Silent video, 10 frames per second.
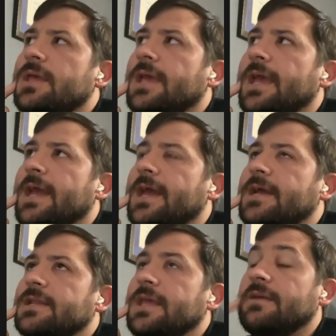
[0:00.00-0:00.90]

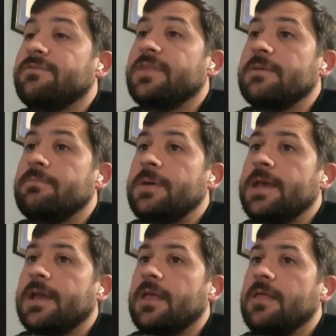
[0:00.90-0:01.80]
And if they
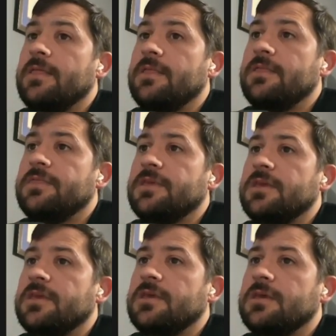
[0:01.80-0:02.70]
pick
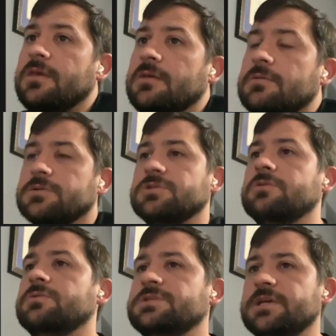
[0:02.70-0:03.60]
so
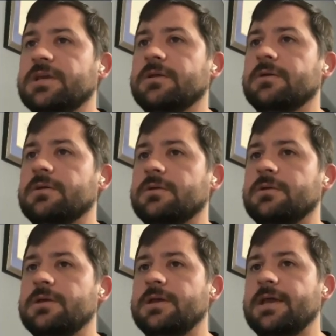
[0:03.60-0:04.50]
we'll say
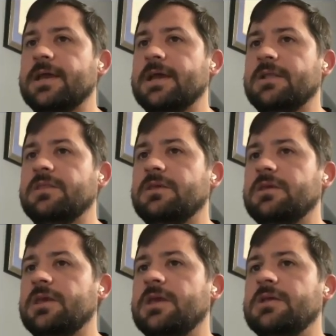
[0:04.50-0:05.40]
at the
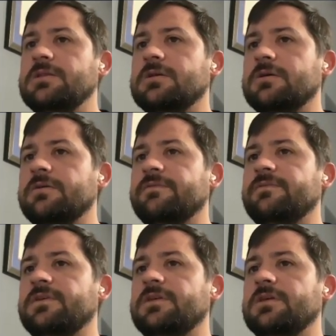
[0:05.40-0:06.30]
end of
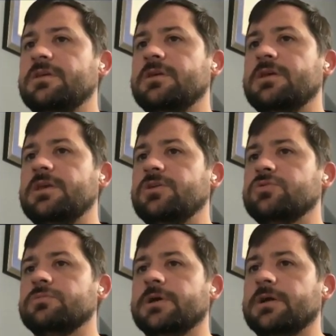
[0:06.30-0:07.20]
each
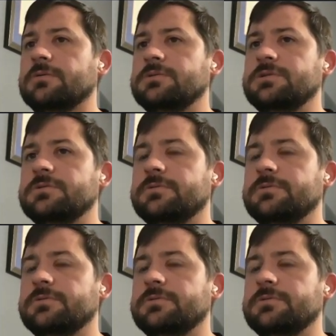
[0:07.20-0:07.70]
round,